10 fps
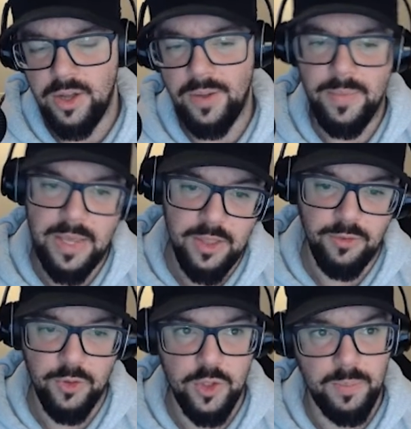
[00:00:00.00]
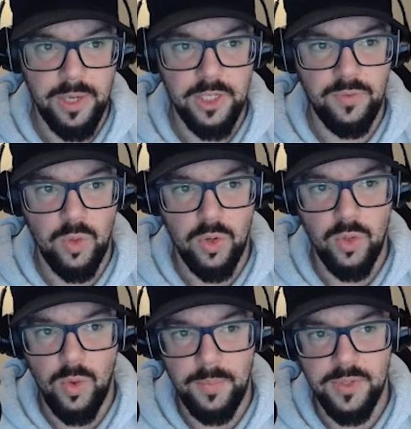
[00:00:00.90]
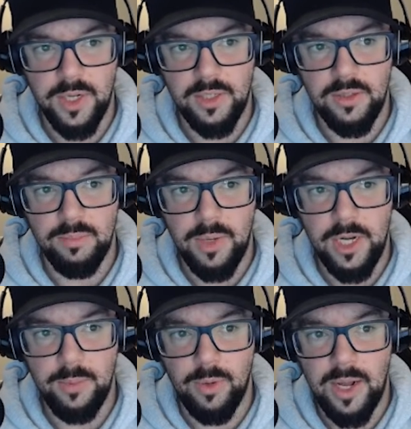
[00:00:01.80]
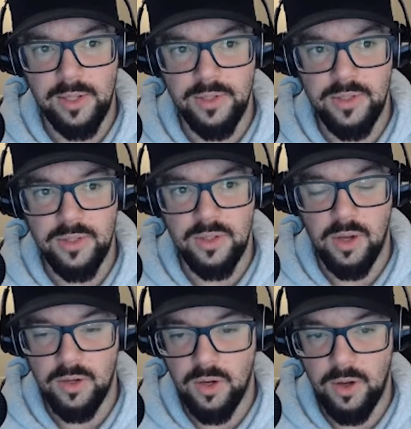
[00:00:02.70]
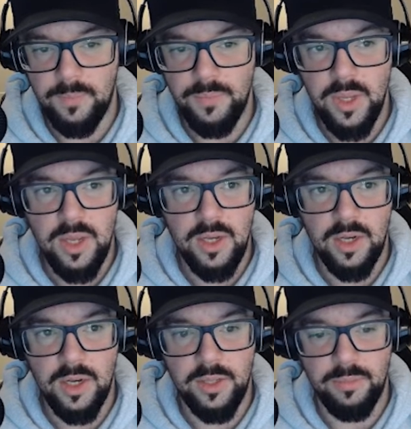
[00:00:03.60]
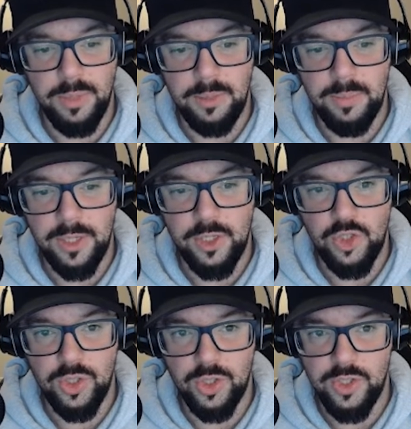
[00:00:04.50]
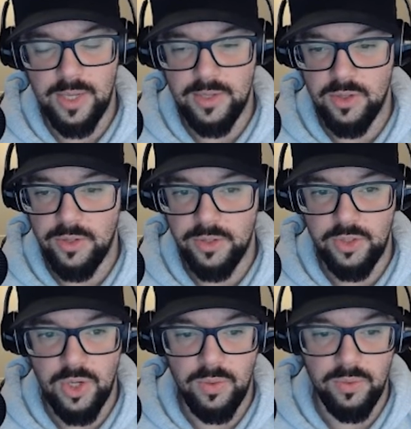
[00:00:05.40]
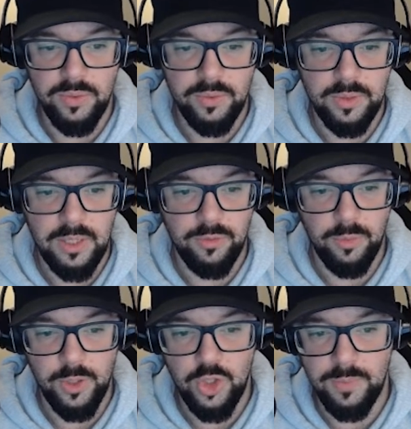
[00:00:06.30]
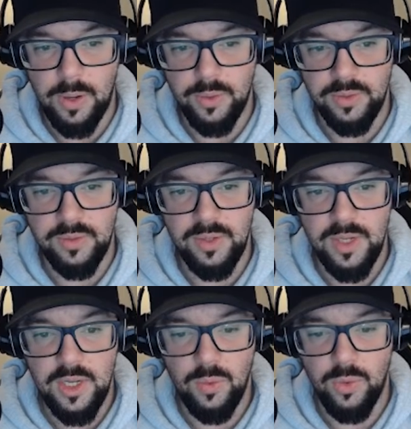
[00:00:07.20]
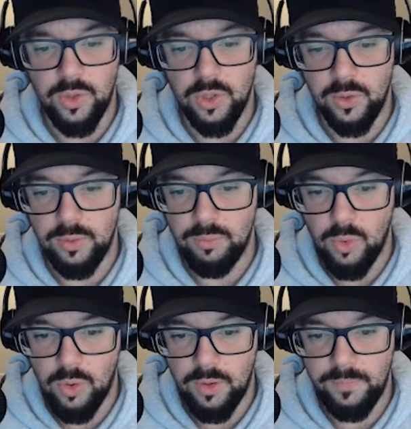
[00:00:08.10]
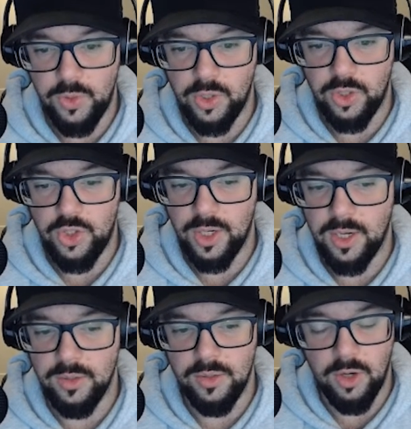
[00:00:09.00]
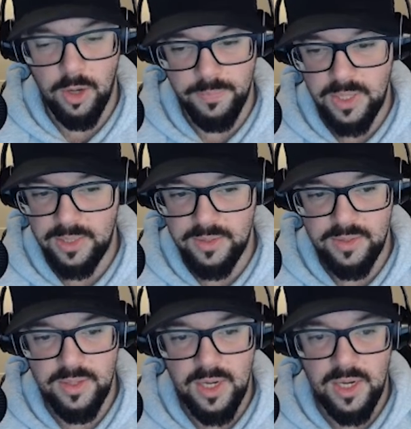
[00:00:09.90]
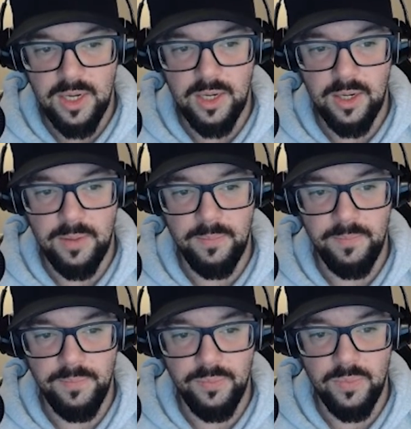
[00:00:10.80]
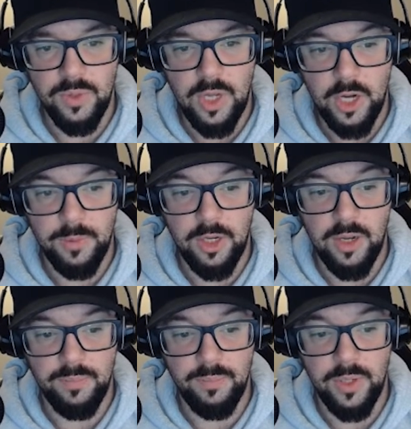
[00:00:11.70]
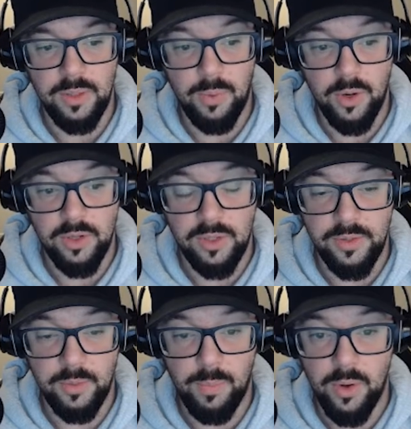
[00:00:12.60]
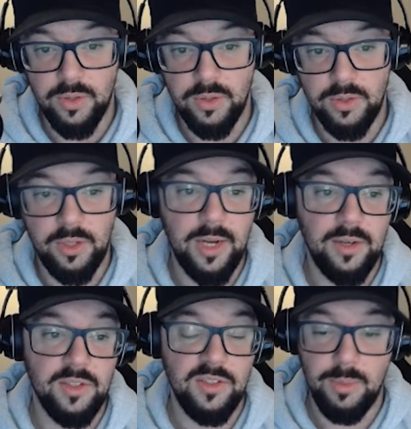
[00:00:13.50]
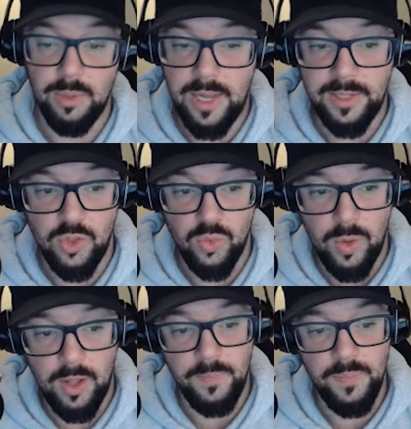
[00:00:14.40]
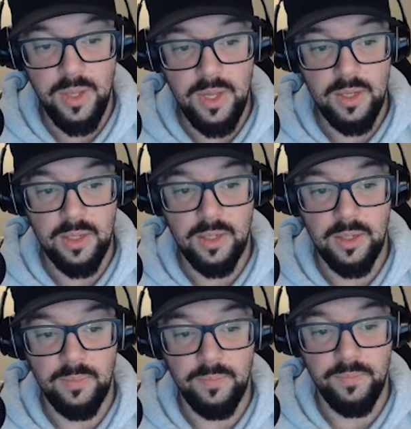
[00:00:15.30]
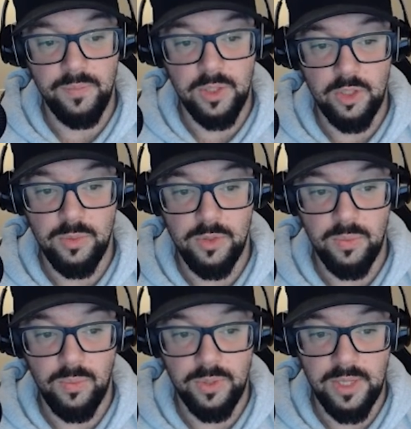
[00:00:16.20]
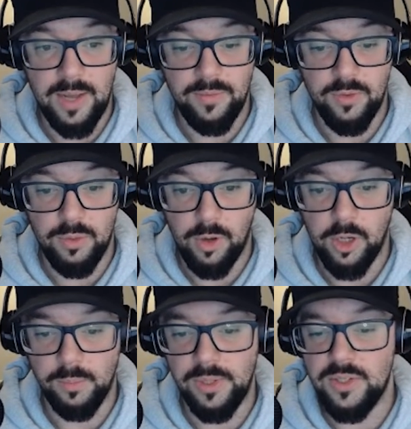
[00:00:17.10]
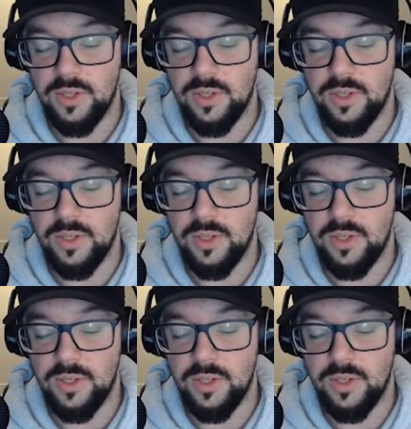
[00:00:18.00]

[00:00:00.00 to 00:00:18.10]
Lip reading: in the first page, if you go to the website, myneighboralice.com, the main page, it just has all the general information about it, where you can learn more. You could check out their updates, how to become part of the getting some land as well, in terms of what they have for the marketplace.